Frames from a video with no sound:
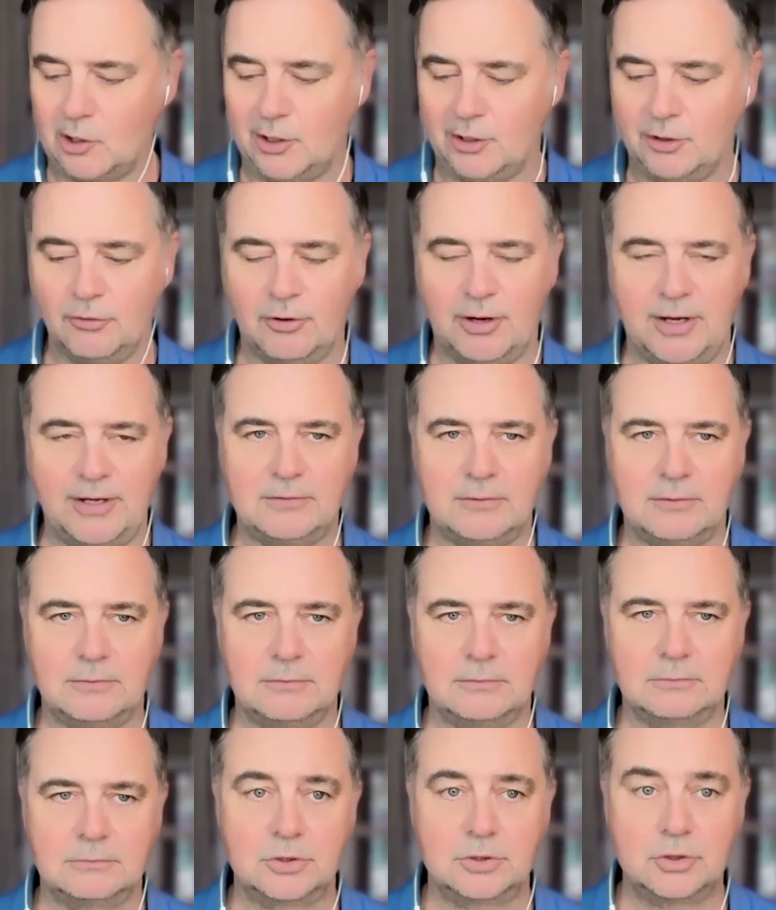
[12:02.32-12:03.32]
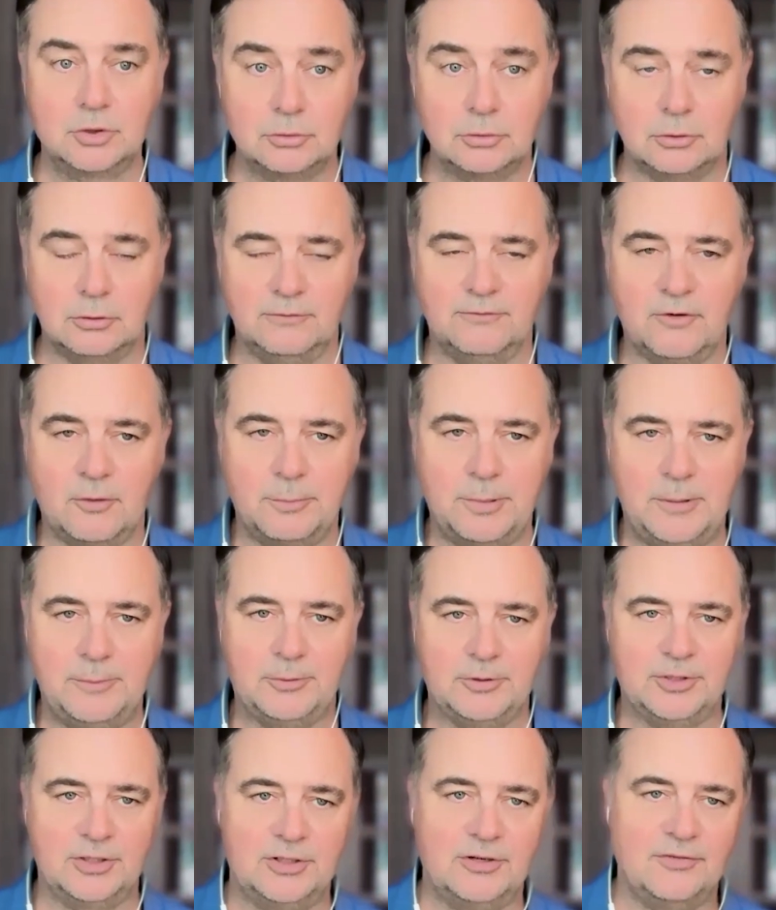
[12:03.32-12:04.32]
are a great tool for
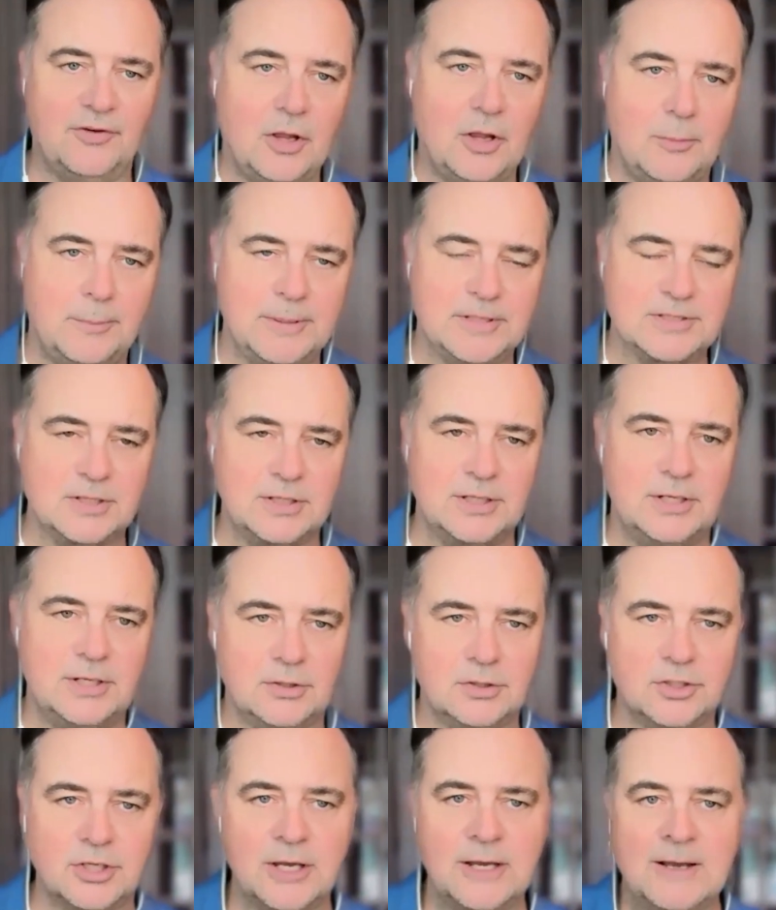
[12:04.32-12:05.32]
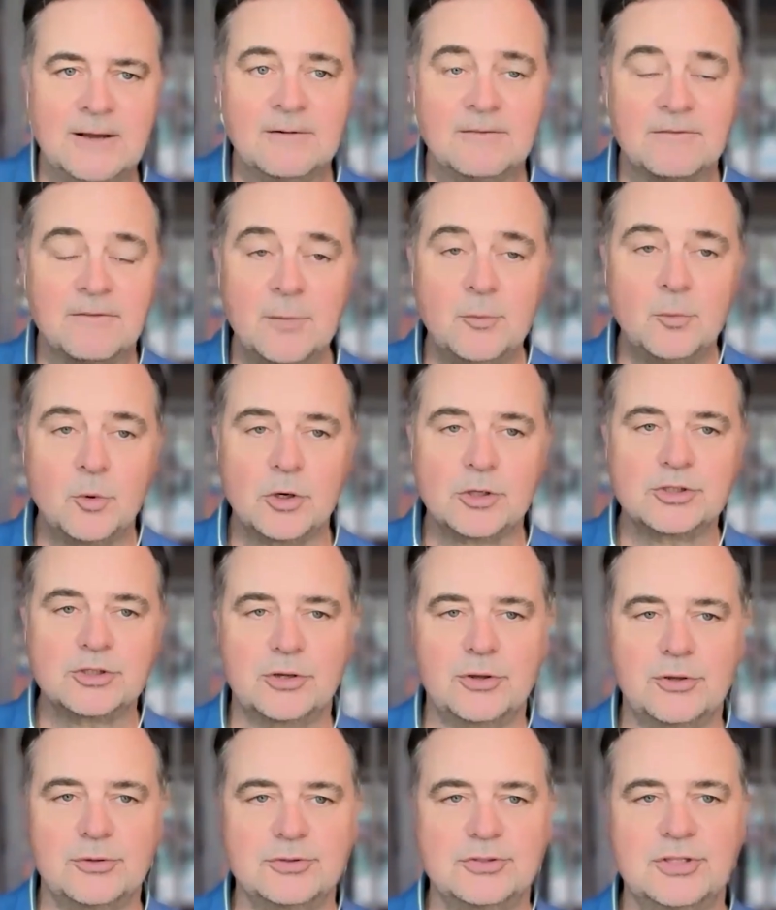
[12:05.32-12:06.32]
people to develop as leaders.
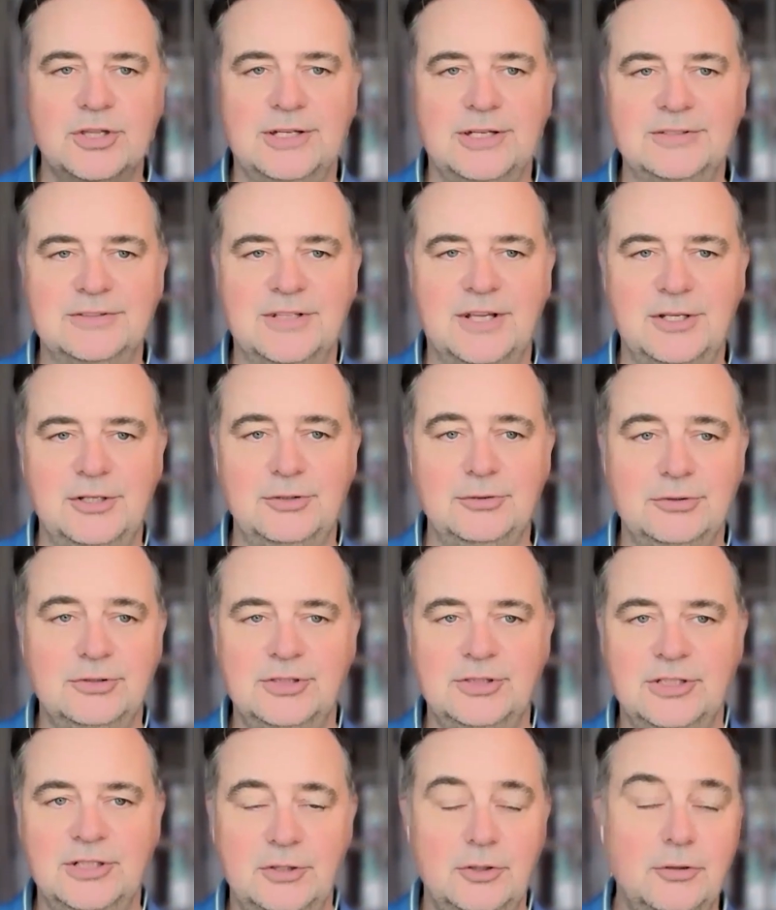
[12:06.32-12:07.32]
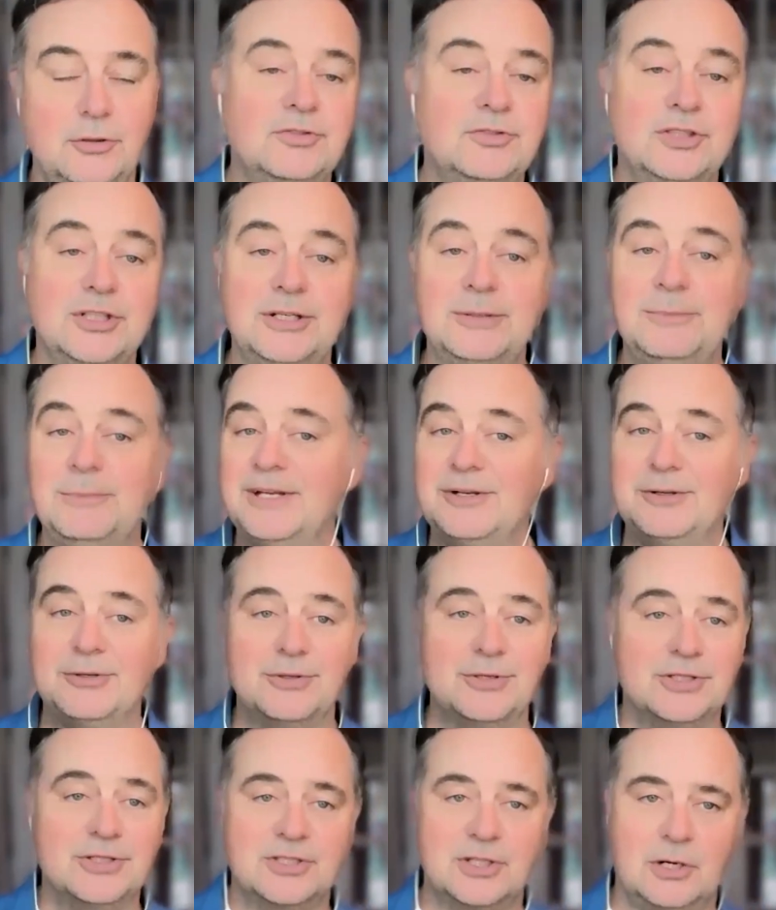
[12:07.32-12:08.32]
Frameworks are those things that you see. You've seen me
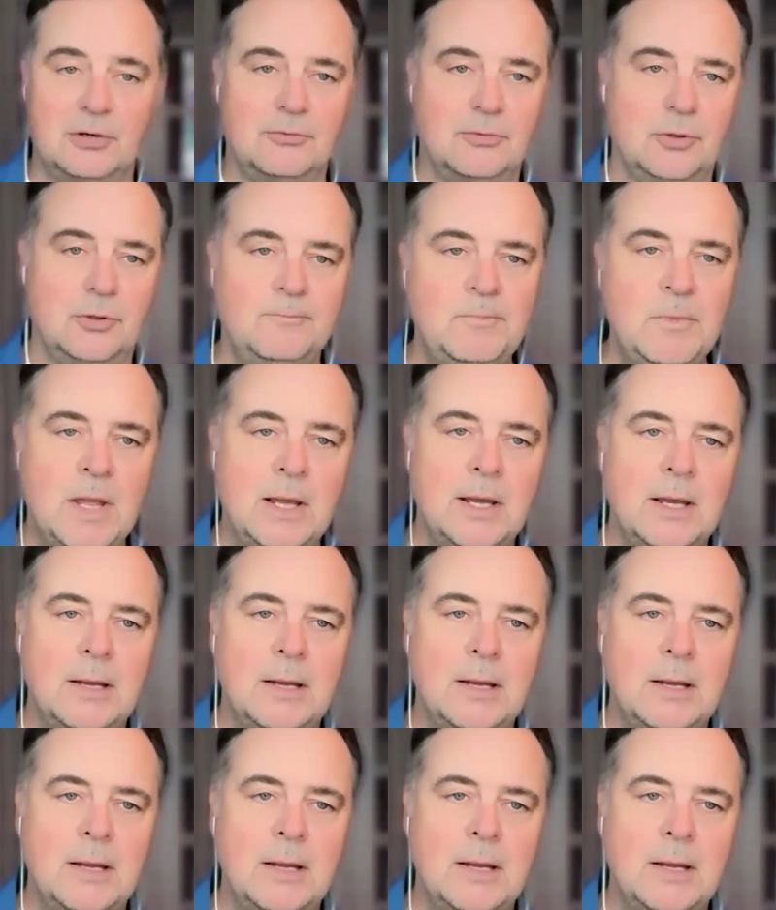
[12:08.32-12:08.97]
do this in a room.